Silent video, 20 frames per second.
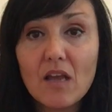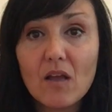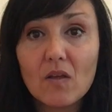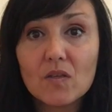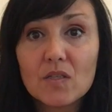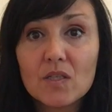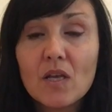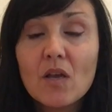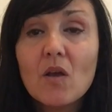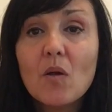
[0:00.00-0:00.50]

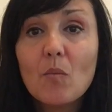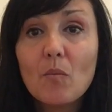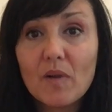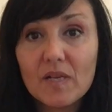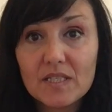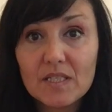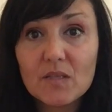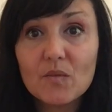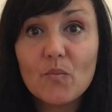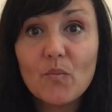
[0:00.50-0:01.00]
else
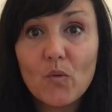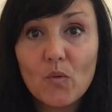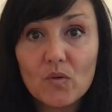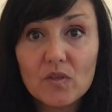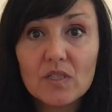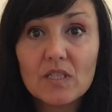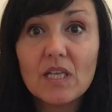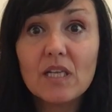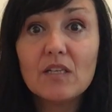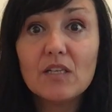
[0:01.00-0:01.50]
but
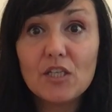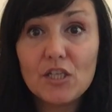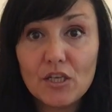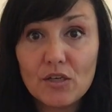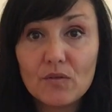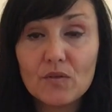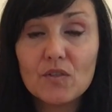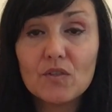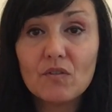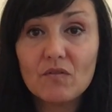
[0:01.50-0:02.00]
supporting
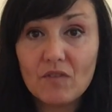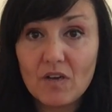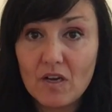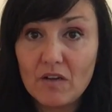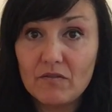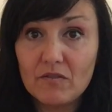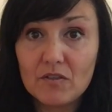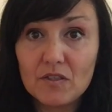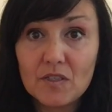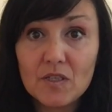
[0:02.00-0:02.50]
you
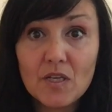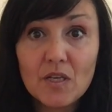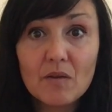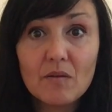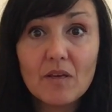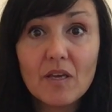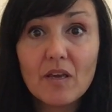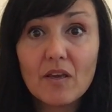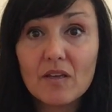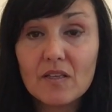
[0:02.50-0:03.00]
survivors,
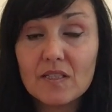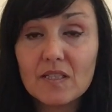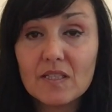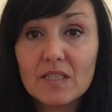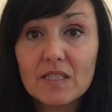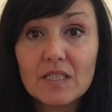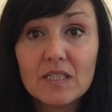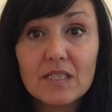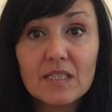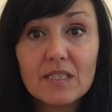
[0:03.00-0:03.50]
because
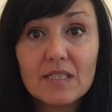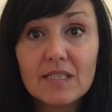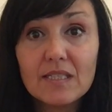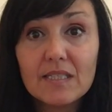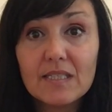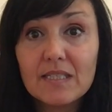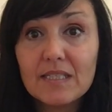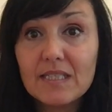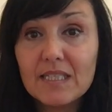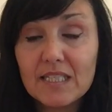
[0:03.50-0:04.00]

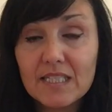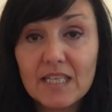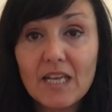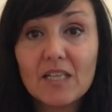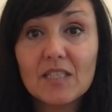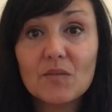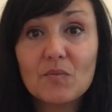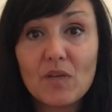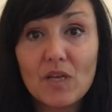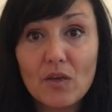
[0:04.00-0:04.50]
this
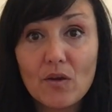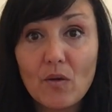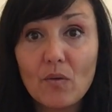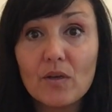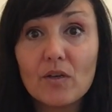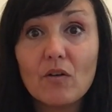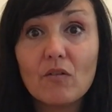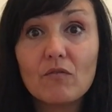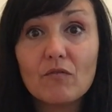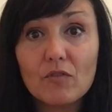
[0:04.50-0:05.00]
has been
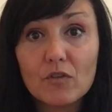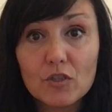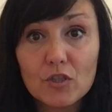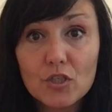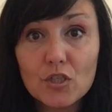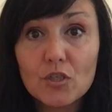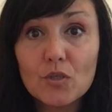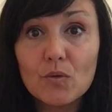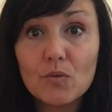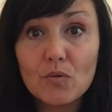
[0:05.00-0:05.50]
going on for
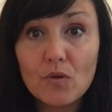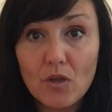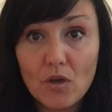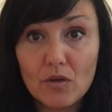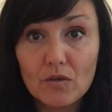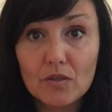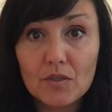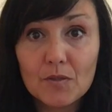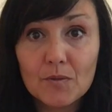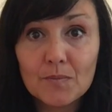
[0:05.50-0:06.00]
too
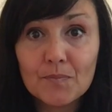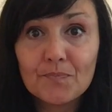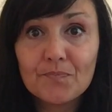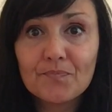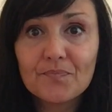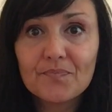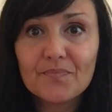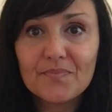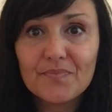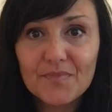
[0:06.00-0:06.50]
long.
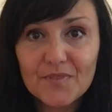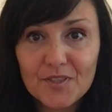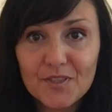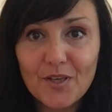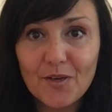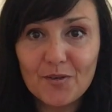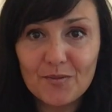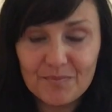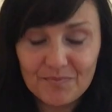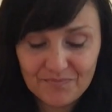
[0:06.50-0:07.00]
So